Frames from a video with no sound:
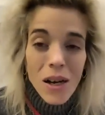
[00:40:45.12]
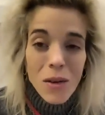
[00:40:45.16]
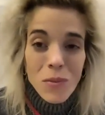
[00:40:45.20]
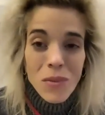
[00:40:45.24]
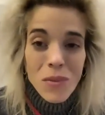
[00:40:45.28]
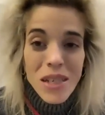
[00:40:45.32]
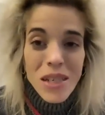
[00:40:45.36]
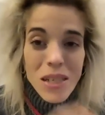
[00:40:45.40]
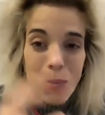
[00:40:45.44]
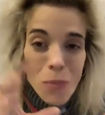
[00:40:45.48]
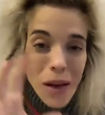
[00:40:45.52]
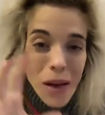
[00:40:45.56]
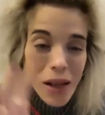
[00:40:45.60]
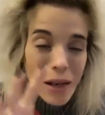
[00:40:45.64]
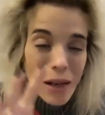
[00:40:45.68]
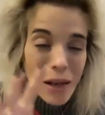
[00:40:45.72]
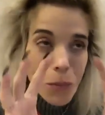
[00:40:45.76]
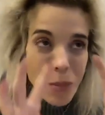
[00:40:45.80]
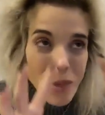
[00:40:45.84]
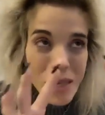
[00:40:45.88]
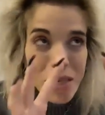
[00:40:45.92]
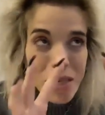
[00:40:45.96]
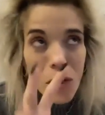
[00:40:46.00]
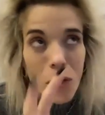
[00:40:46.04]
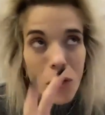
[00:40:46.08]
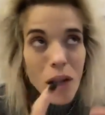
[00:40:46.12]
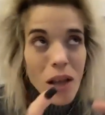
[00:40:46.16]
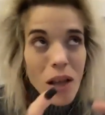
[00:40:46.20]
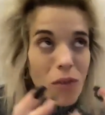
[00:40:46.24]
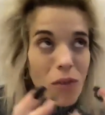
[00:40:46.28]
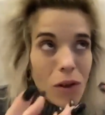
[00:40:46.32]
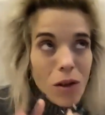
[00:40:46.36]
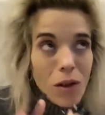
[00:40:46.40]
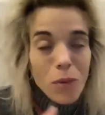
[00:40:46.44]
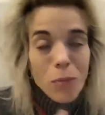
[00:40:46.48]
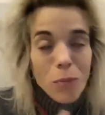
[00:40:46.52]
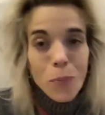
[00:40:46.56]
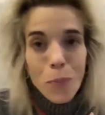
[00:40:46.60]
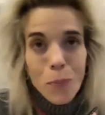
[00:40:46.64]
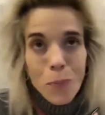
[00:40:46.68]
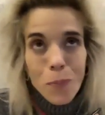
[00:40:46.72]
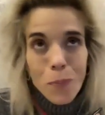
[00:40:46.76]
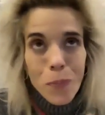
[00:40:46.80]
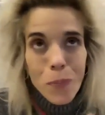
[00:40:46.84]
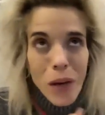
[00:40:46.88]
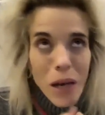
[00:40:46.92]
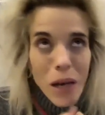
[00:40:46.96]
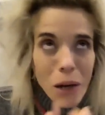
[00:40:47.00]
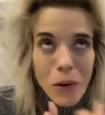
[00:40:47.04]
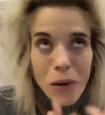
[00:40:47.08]
these meso-level
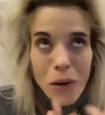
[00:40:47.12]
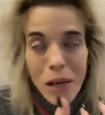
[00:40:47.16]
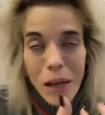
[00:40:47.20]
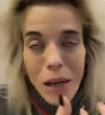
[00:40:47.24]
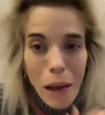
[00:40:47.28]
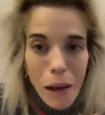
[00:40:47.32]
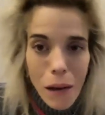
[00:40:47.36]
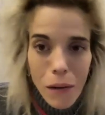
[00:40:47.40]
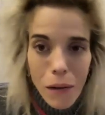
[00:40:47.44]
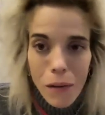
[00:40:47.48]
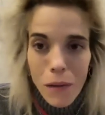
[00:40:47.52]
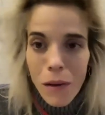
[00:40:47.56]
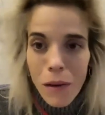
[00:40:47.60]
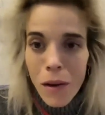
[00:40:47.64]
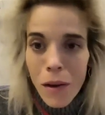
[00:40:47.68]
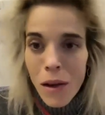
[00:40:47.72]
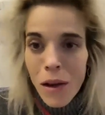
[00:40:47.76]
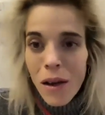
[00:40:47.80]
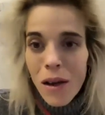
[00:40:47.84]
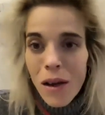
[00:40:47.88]
parallel